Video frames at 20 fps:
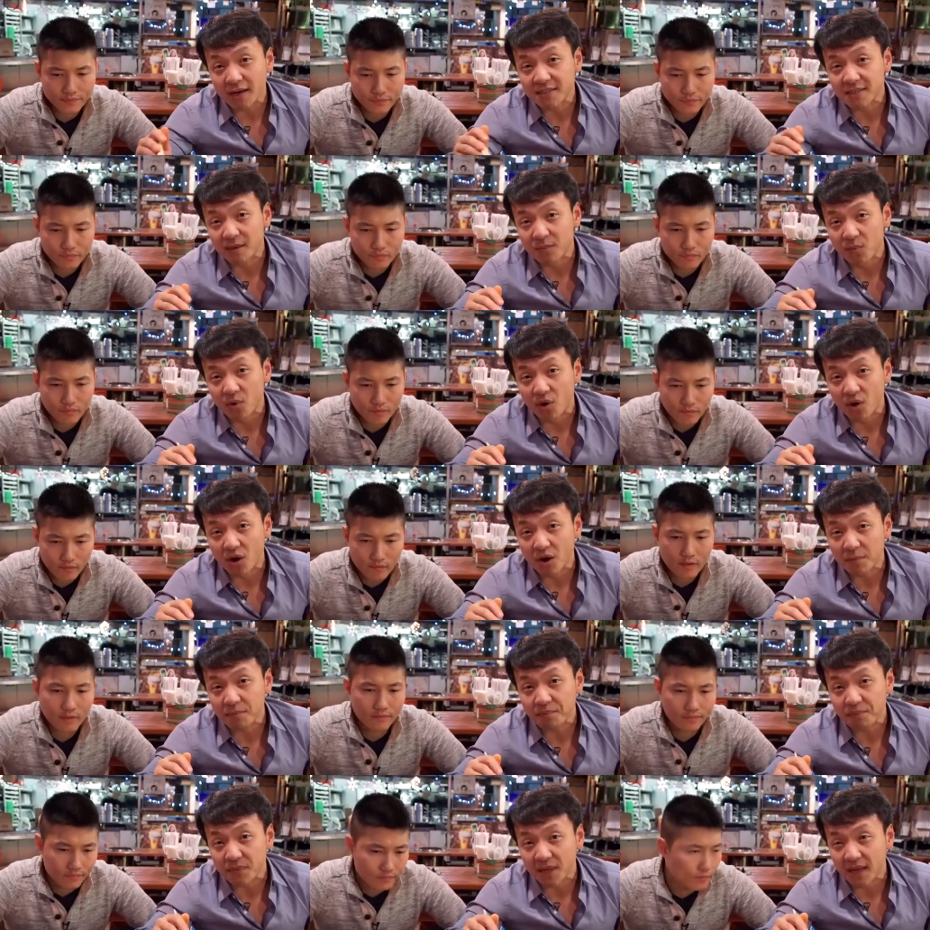Speaker 1: on it some more,
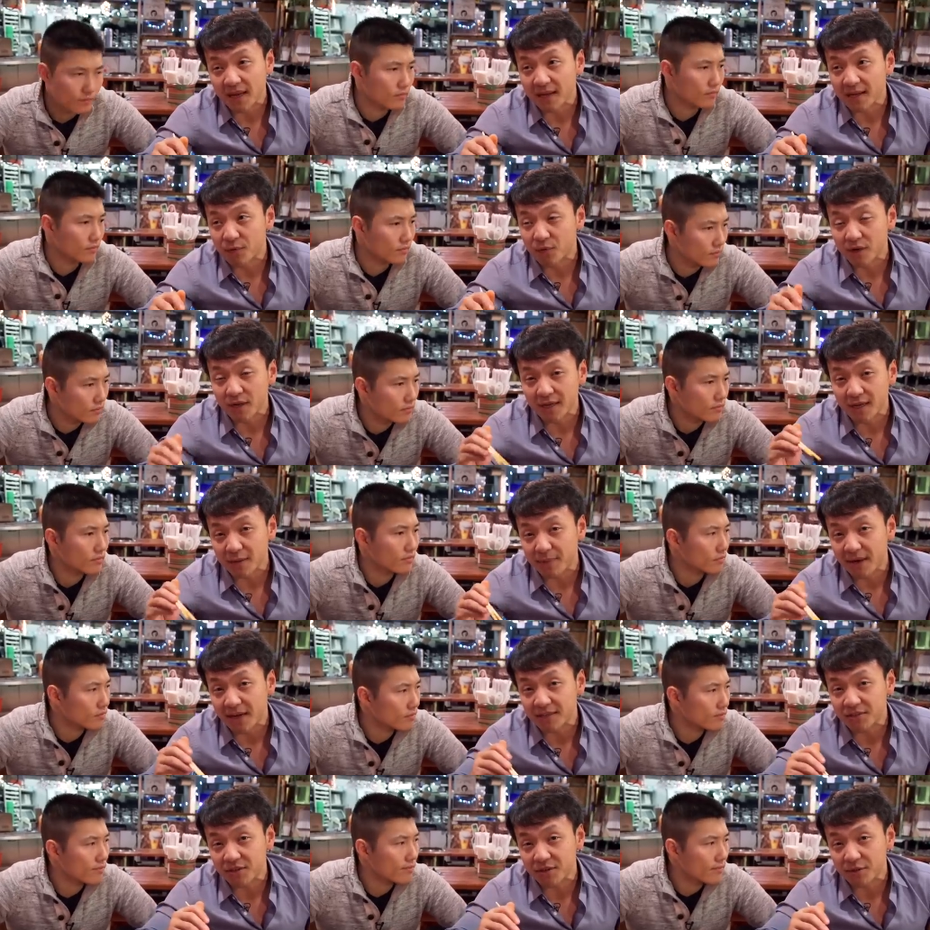and we're gonna get
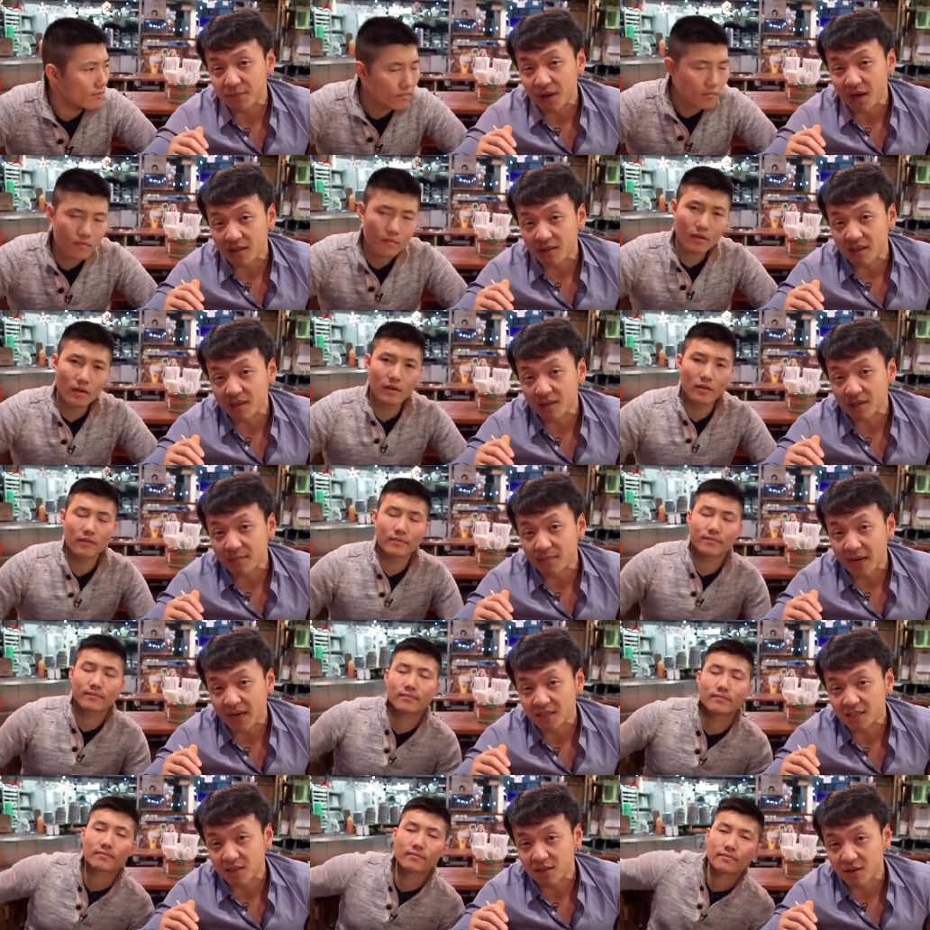back to you about the
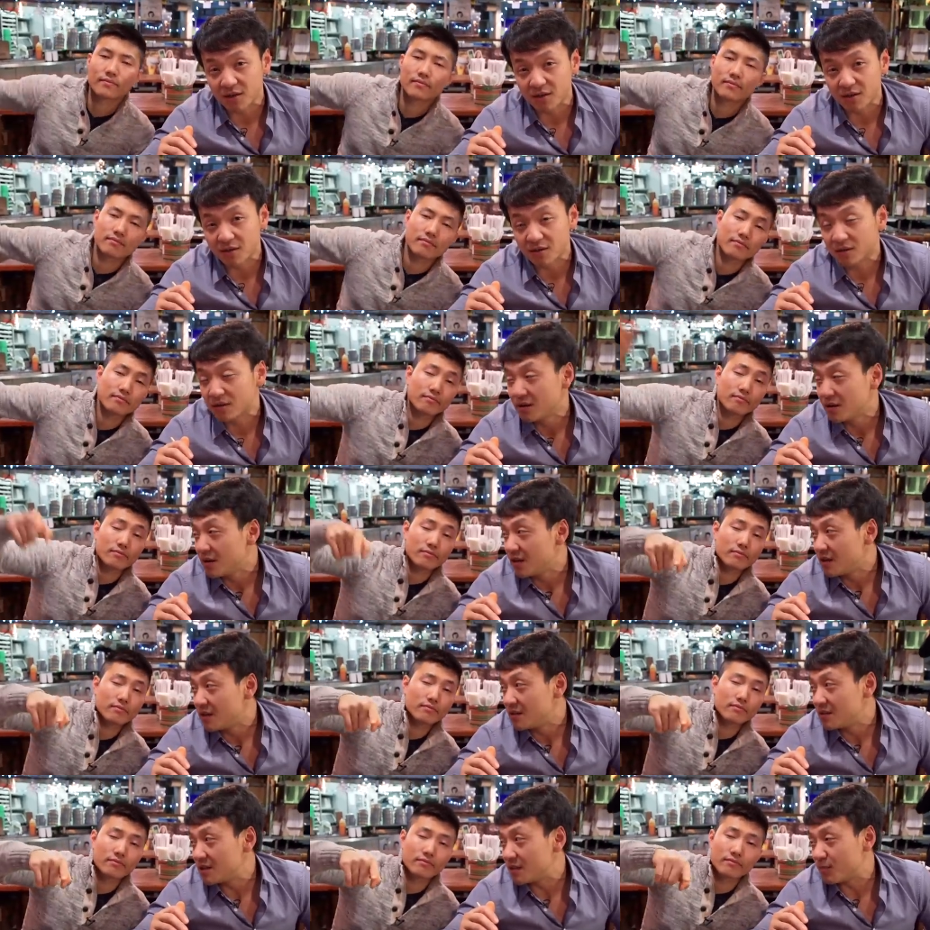magical
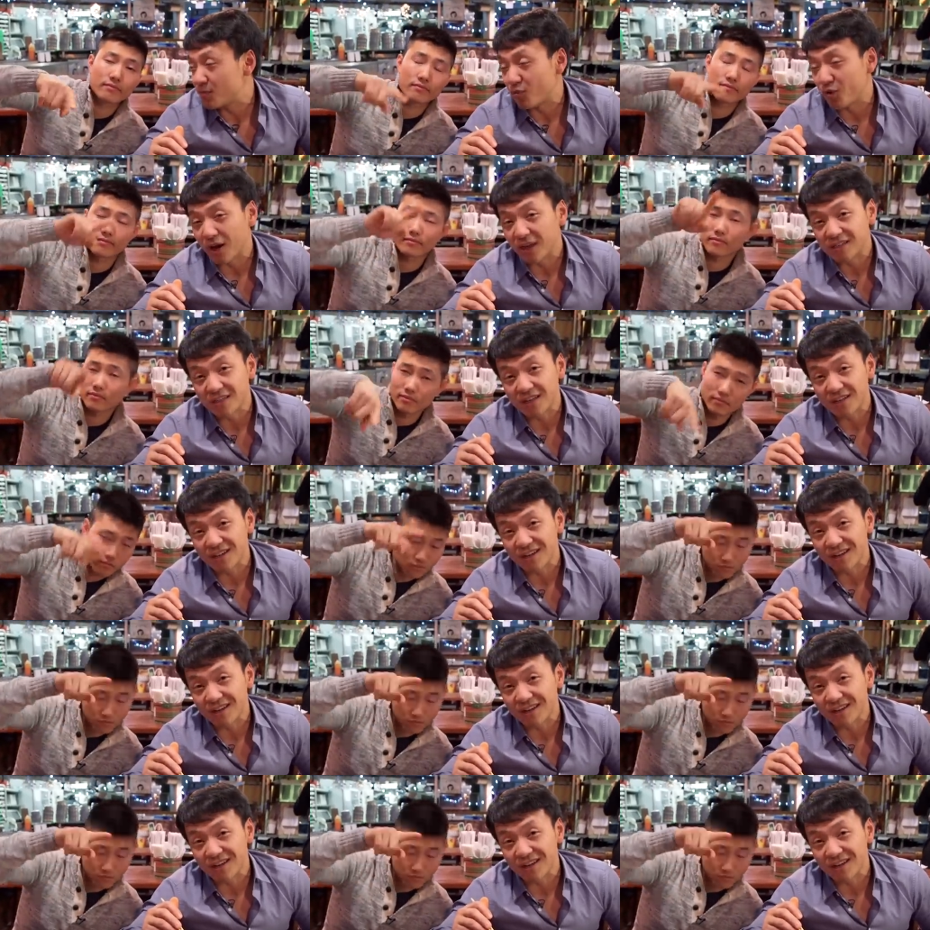surprise at